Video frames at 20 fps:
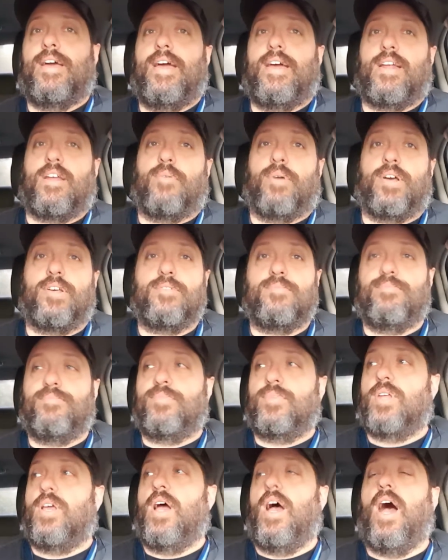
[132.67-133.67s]
Anyways,
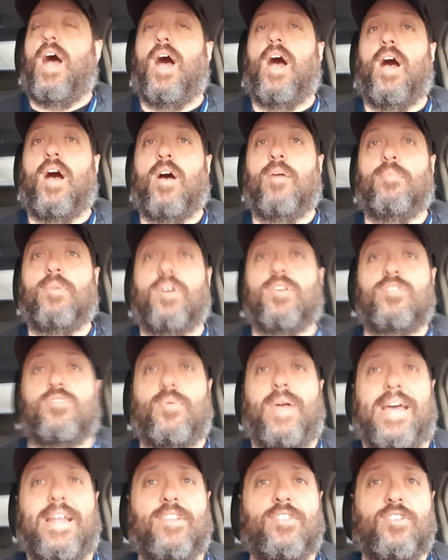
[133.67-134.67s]

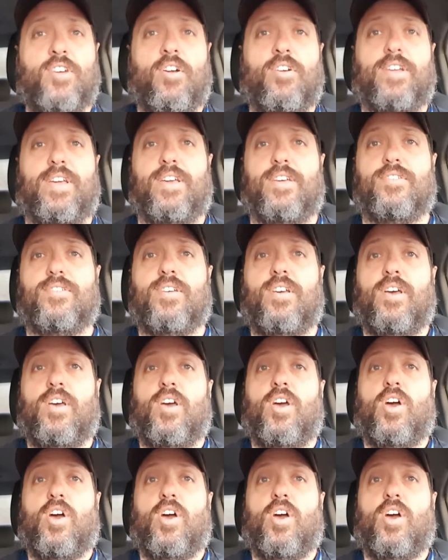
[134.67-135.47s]
so we added turkeys.